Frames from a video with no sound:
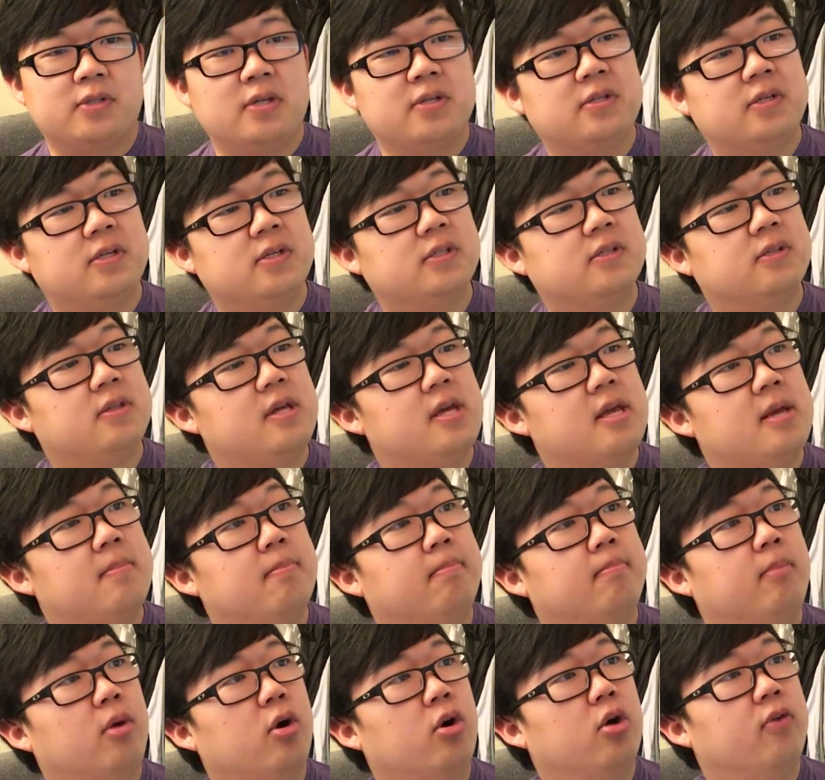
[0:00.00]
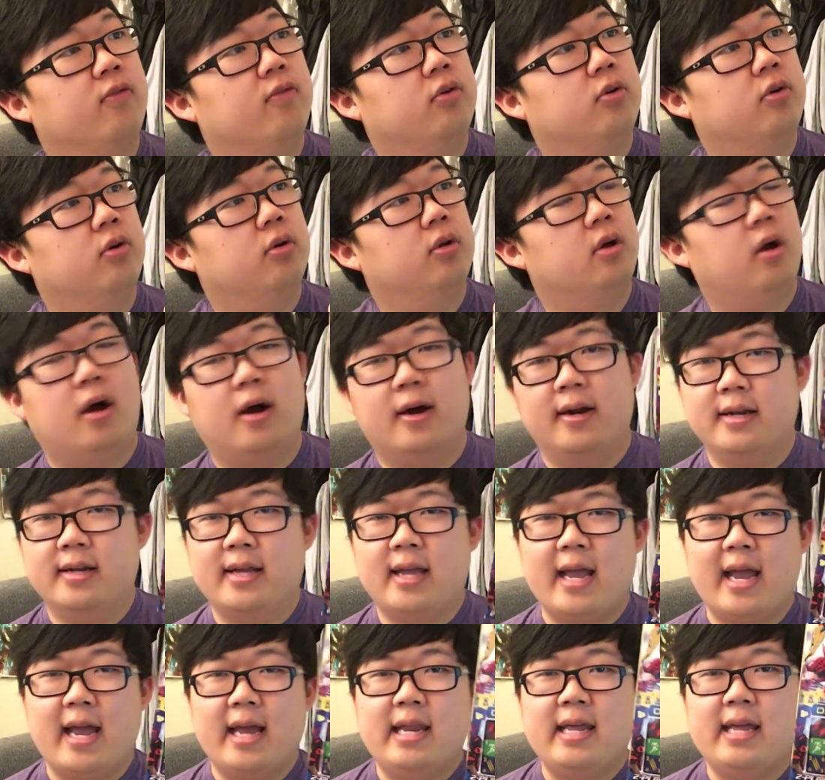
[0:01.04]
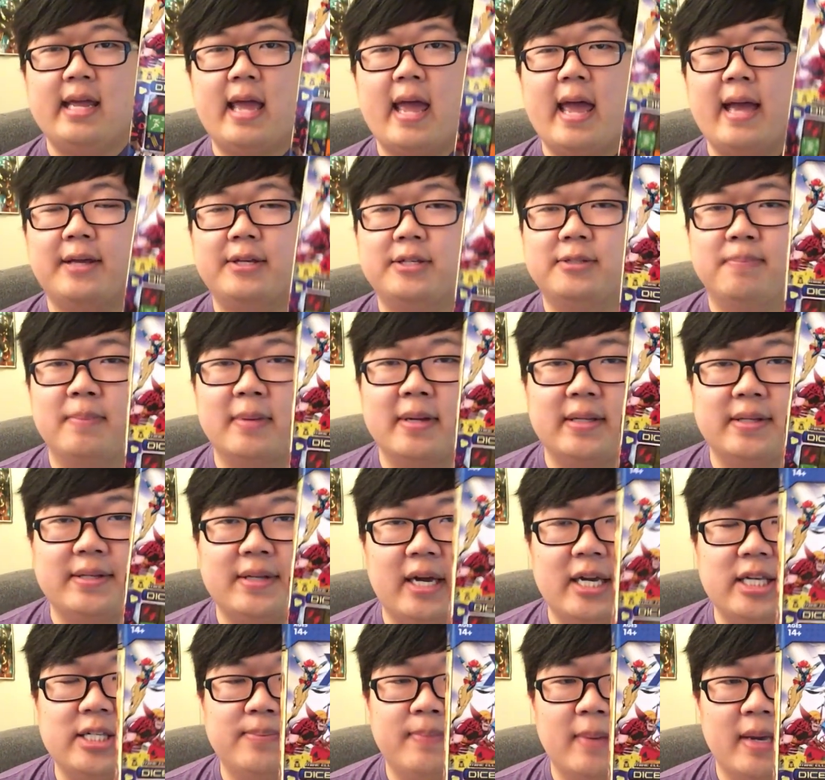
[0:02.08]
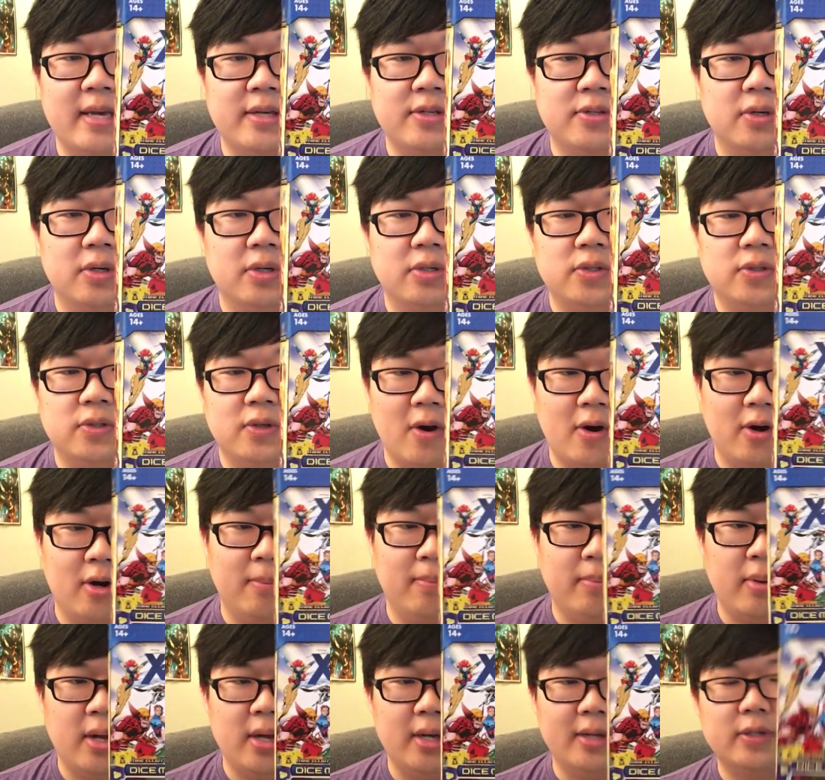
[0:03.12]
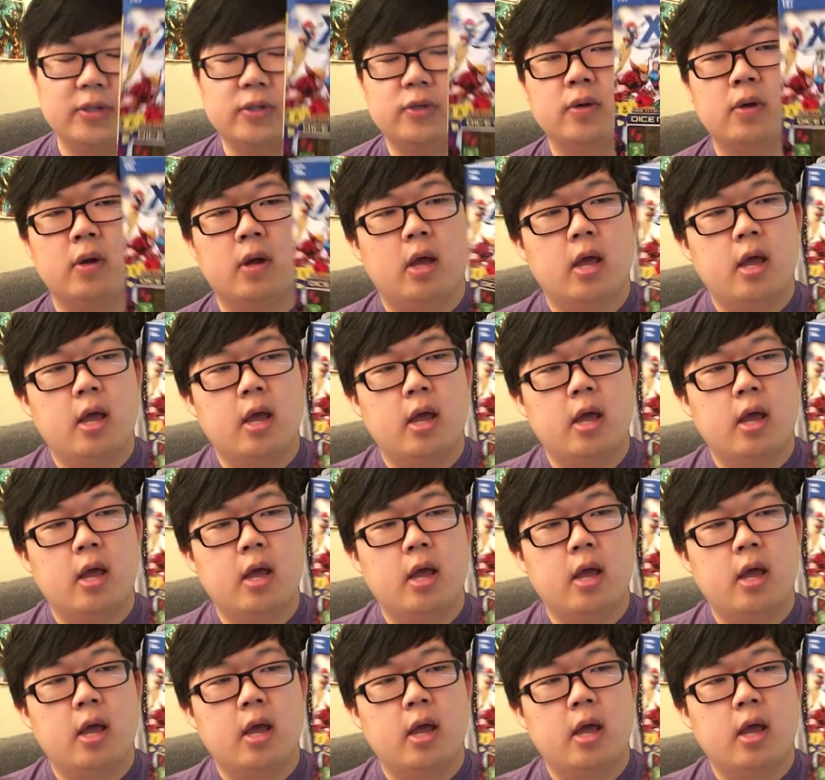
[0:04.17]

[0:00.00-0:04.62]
This is the Marvel Uncanny X-Men Dice Masters starter box,